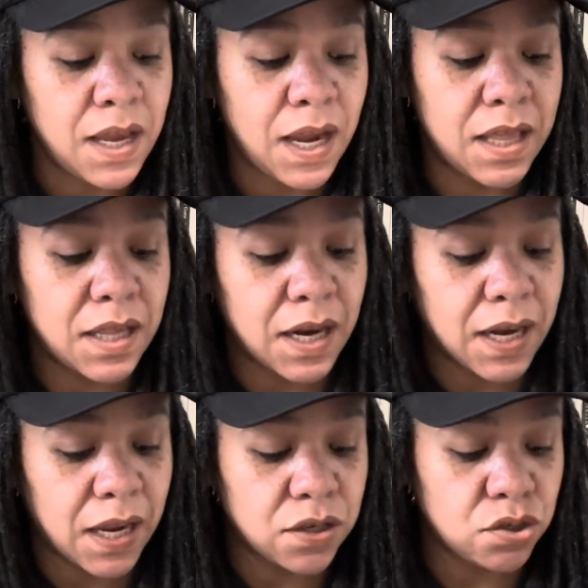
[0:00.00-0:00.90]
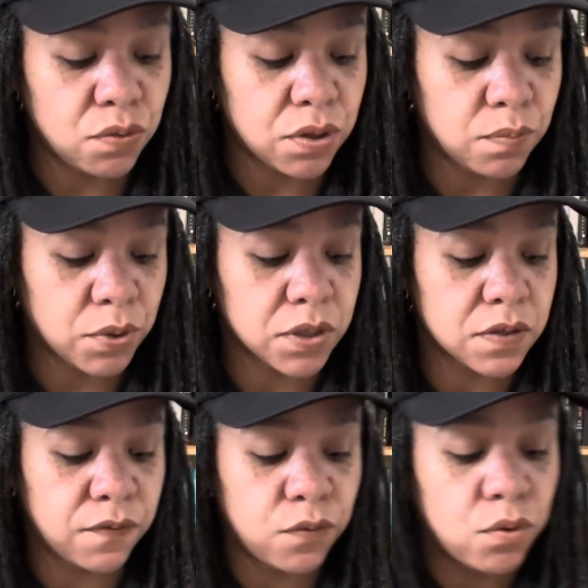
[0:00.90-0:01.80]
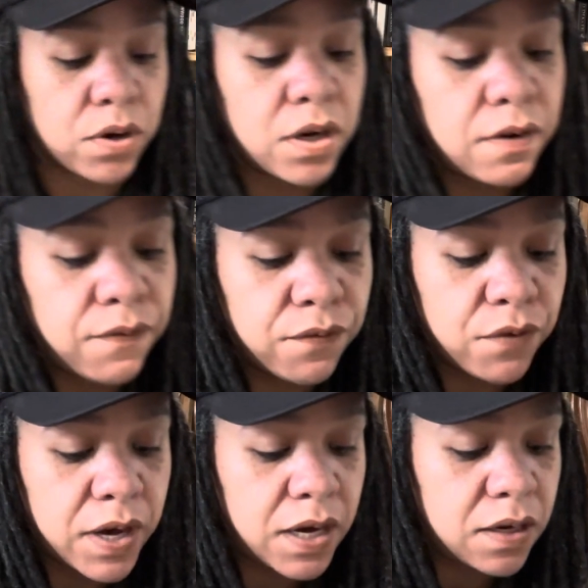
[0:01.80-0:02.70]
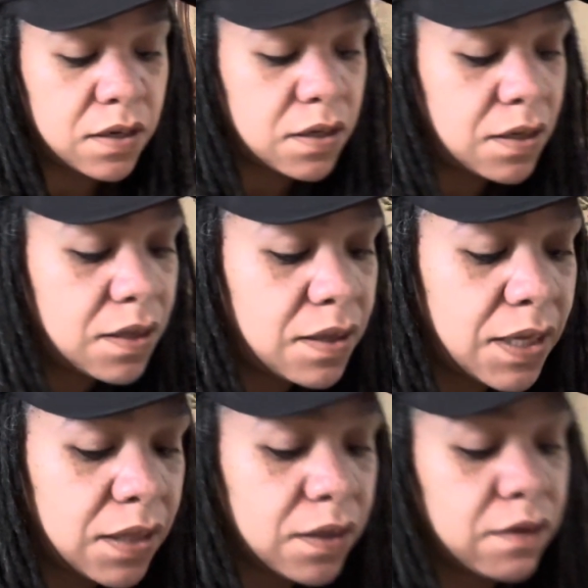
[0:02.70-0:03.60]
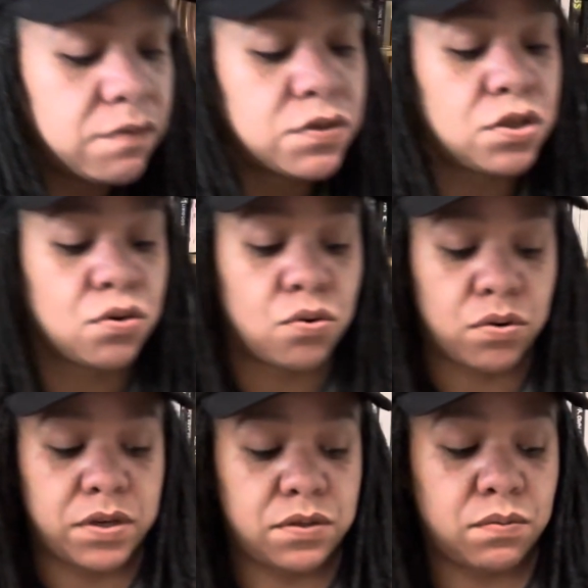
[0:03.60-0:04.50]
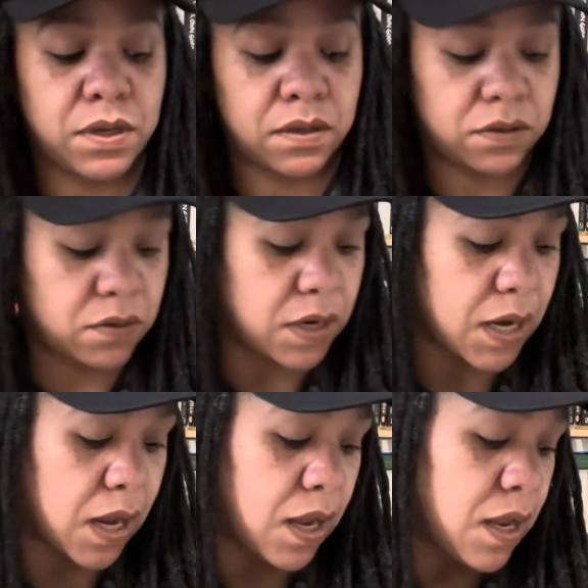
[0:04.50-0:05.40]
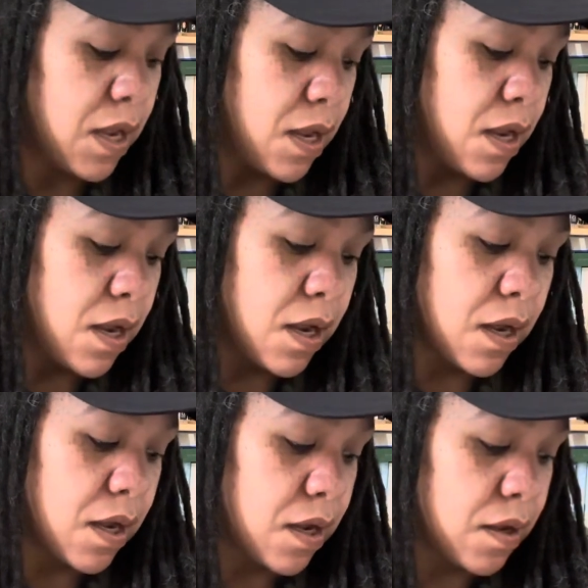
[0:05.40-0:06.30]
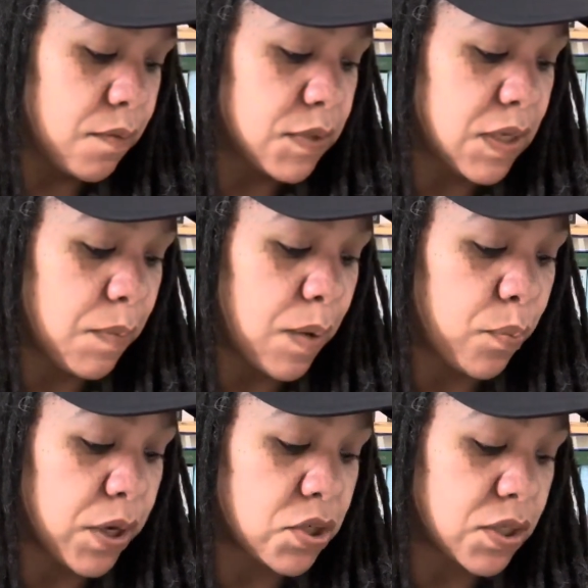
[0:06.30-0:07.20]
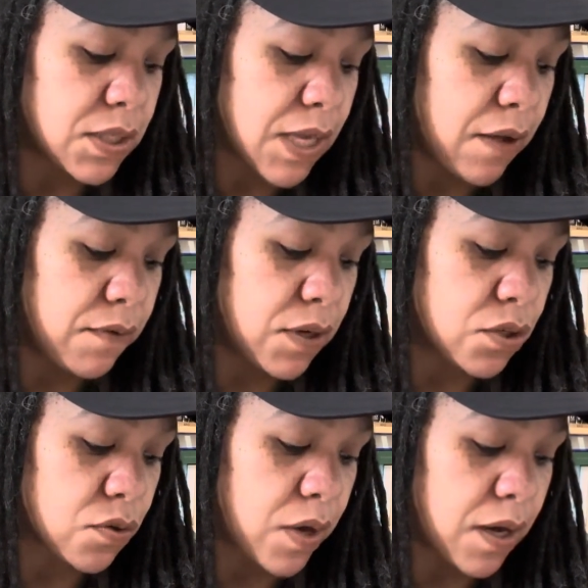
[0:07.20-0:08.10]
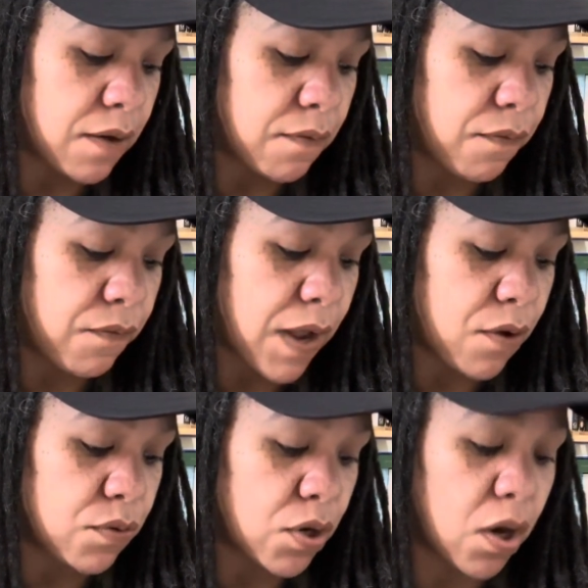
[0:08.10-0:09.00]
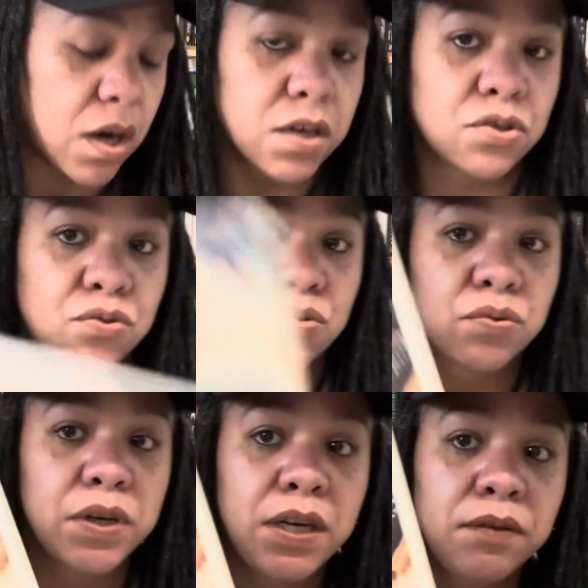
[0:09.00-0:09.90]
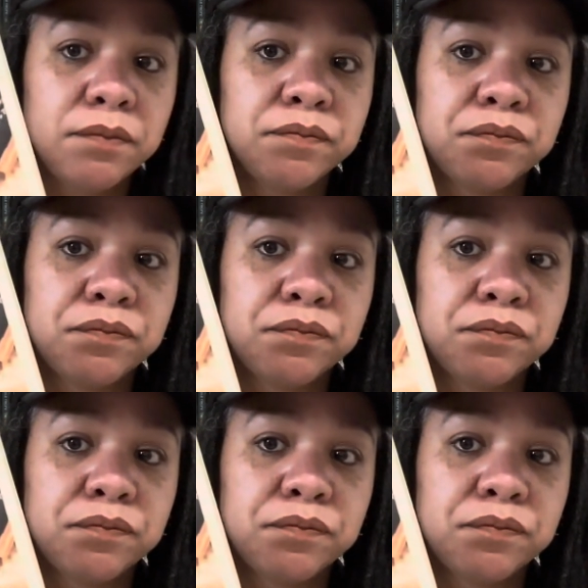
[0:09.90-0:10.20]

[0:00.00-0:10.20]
And then I got 2 other books for a friend that loves decor as well. So I got Semi-Precious Salvage, Creating Found Art Jewelry.